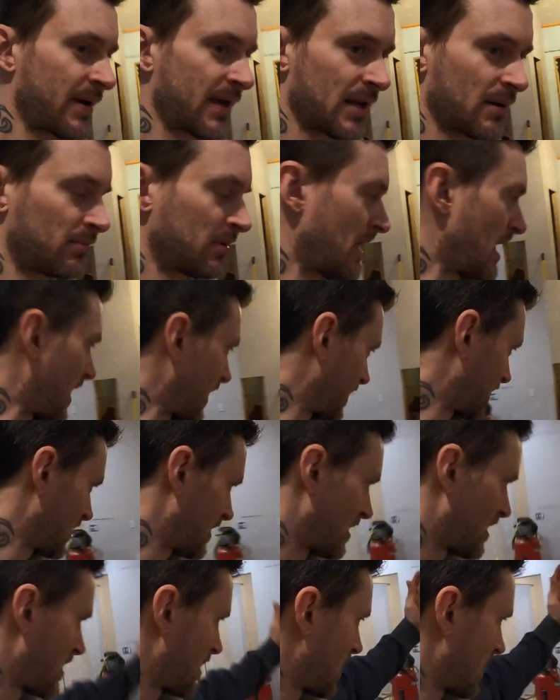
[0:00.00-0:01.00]
paint it black,
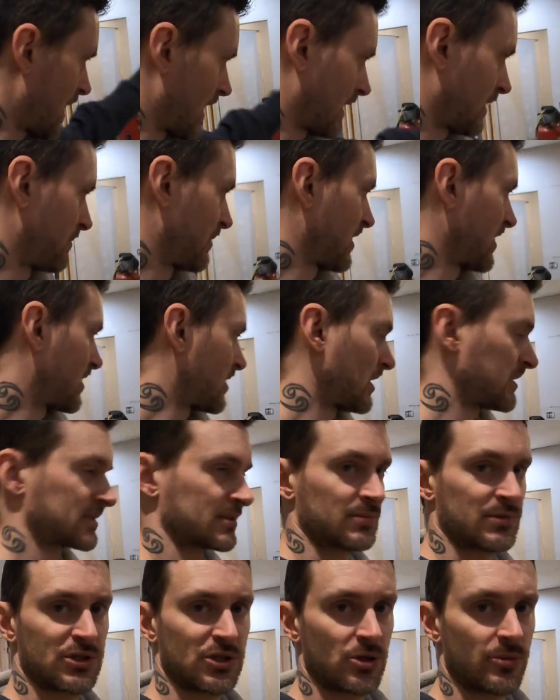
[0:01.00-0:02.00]
I can make a
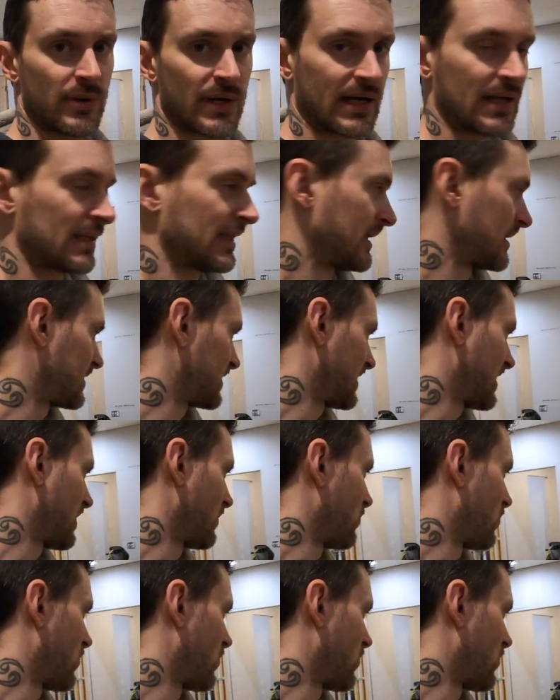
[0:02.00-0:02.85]
custom tube any length that I